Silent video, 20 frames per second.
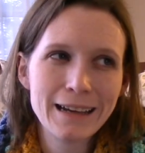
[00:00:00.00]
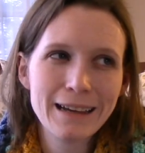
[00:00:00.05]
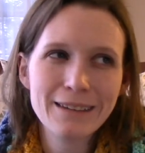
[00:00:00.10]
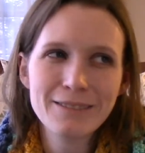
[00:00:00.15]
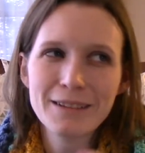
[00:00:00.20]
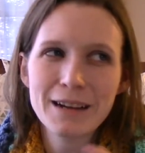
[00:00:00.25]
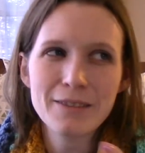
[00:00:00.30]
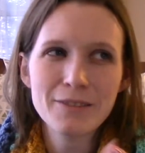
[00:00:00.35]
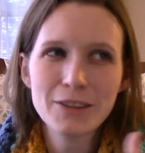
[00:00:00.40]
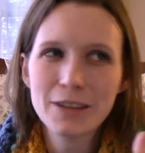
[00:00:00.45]
I
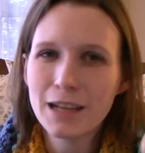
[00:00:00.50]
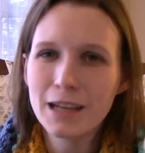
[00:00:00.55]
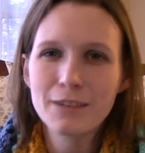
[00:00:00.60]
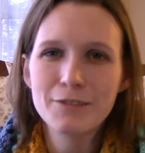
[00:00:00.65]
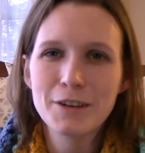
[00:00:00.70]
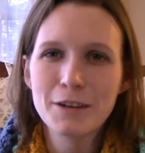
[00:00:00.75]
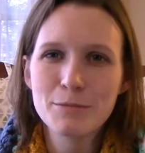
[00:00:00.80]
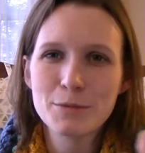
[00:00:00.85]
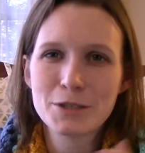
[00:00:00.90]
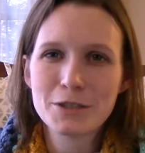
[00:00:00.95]
don't have a lot of
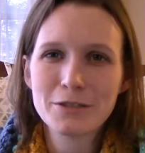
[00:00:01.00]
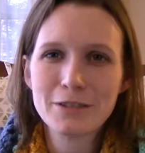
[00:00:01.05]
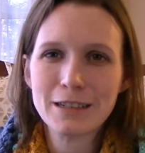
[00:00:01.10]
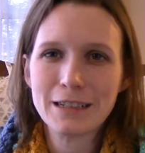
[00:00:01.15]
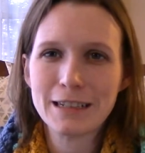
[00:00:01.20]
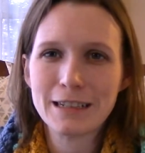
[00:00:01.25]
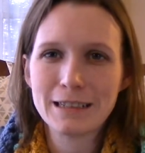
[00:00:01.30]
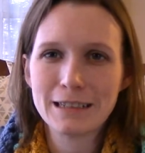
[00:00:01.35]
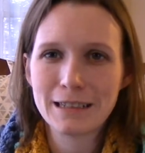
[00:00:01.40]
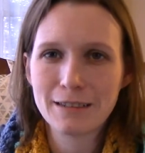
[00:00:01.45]

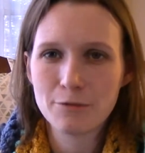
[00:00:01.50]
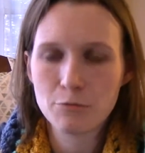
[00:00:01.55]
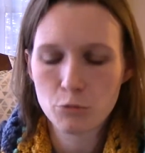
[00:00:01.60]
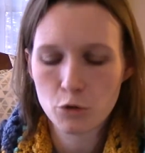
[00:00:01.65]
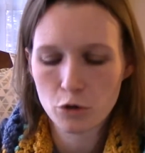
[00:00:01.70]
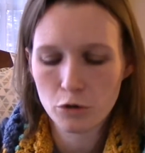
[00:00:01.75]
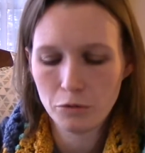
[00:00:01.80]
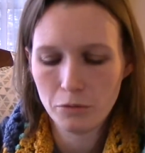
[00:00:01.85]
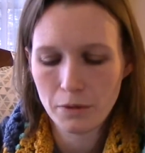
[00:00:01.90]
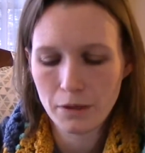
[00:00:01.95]
opportunity to give him
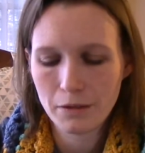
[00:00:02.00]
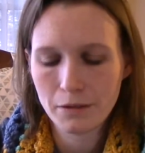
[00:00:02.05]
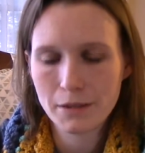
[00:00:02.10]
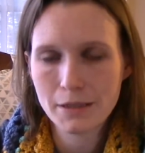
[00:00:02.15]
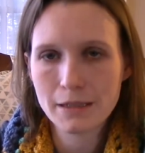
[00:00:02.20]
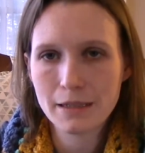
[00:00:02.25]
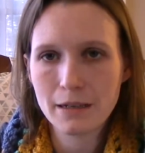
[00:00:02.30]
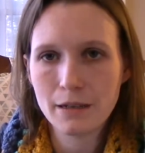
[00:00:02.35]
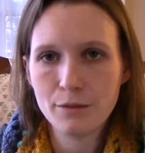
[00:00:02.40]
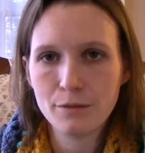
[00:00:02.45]
cold weather
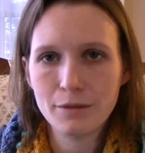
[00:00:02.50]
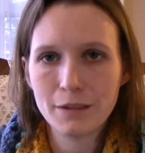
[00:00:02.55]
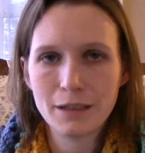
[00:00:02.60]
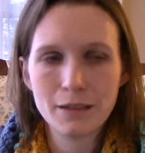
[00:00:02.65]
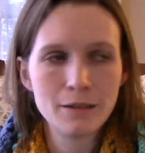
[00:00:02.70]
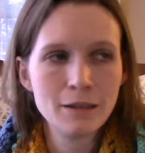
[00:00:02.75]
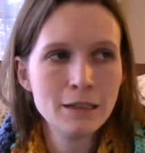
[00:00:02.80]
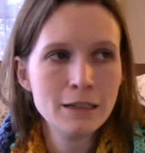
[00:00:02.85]
stuff, and